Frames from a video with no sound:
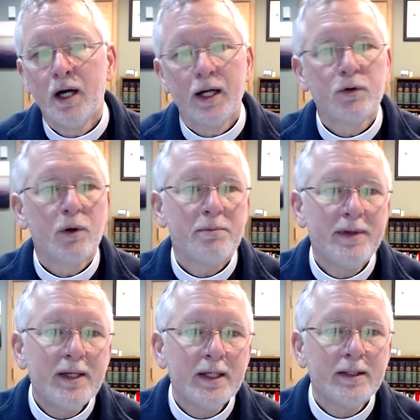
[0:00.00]
I grew up
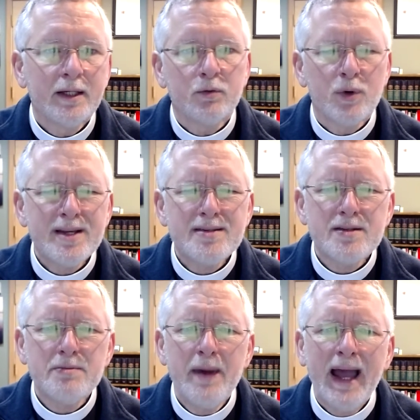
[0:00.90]
thinking that
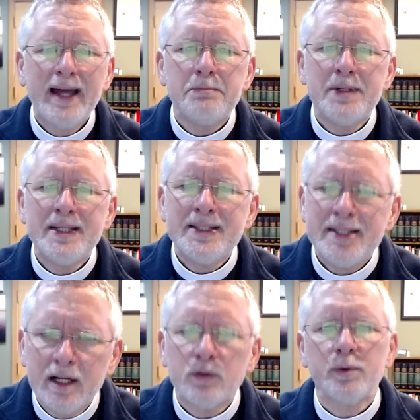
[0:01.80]
racism had been
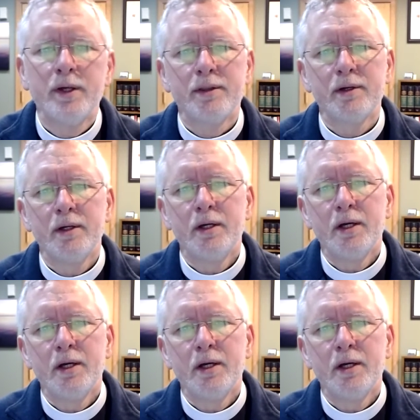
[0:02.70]
dealt with.